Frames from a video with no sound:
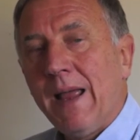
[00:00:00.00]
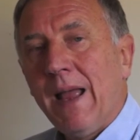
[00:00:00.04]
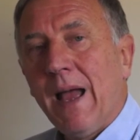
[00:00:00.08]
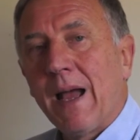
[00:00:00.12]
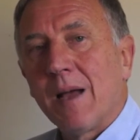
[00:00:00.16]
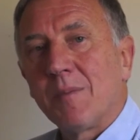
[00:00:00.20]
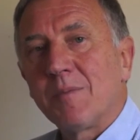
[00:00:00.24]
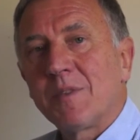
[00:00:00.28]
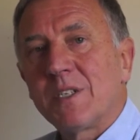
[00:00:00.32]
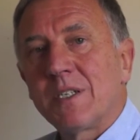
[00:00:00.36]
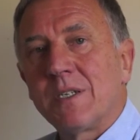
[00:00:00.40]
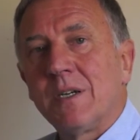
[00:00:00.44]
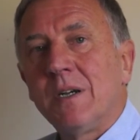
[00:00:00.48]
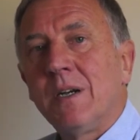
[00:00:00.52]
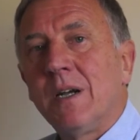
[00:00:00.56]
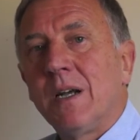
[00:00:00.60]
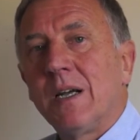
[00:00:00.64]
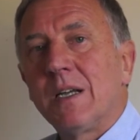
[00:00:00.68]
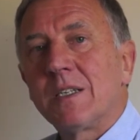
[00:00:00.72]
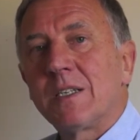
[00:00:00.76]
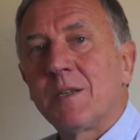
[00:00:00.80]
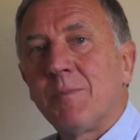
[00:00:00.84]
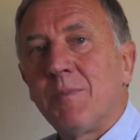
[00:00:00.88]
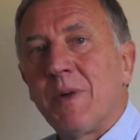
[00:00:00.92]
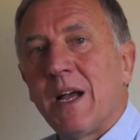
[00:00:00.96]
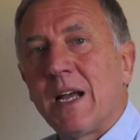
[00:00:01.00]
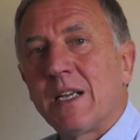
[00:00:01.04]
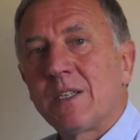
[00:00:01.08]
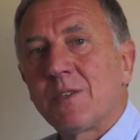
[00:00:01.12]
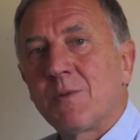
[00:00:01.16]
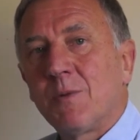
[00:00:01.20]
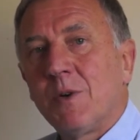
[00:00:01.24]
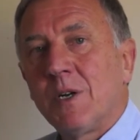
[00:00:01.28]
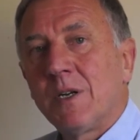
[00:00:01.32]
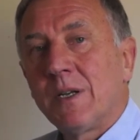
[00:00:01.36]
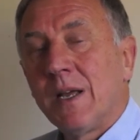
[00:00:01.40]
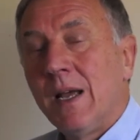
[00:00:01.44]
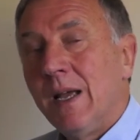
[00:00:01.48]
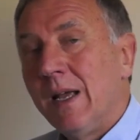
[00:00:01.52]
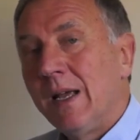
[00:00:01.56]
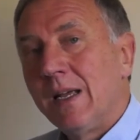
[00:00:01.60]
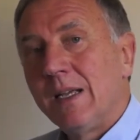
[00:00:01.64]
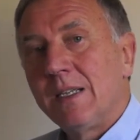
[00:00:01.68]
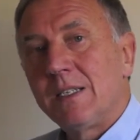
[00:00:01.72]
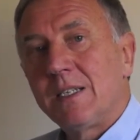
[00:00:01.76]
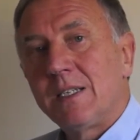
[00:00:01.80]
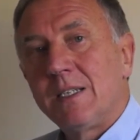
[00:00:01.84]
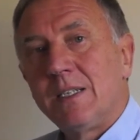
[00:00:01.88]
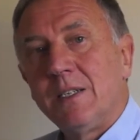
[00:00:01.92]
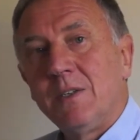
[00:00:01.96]
hamster as a password
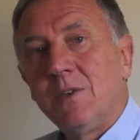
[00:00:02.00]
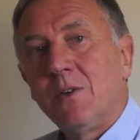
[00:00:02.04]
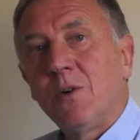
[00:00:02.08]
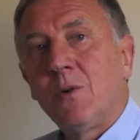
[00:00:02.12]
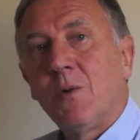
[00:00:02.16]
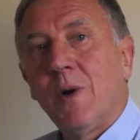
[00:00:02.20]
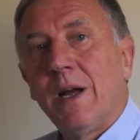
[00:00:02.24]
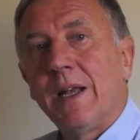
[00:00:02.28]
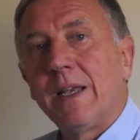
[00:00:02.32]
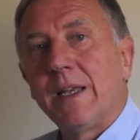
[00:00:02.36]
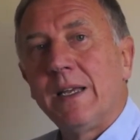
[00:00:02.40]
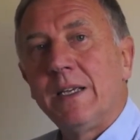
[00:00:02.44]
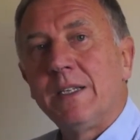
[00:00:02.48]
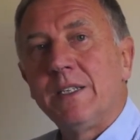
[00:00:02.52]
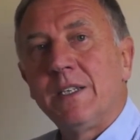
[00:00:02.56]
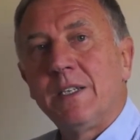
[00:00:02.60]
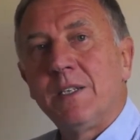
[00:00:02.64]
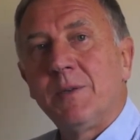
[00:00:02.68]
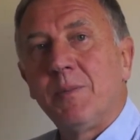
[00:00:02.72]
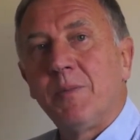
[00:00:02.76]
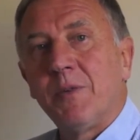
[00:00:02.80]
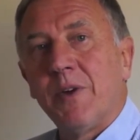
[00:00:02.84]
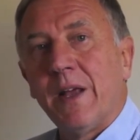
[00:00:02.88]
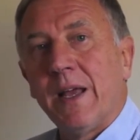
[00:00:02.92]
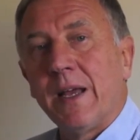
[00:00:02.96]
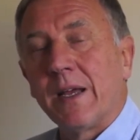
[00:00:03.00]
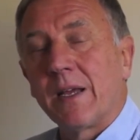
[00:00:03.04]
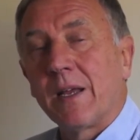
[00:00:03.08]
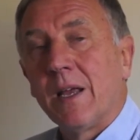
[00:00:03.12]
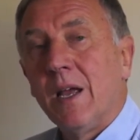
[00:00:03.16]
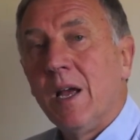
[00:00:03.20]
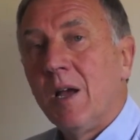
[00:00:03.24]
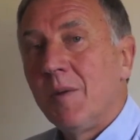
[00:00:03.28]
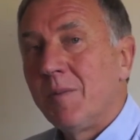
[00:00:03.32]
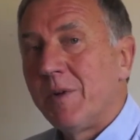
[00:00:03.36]
is still quite easy to break,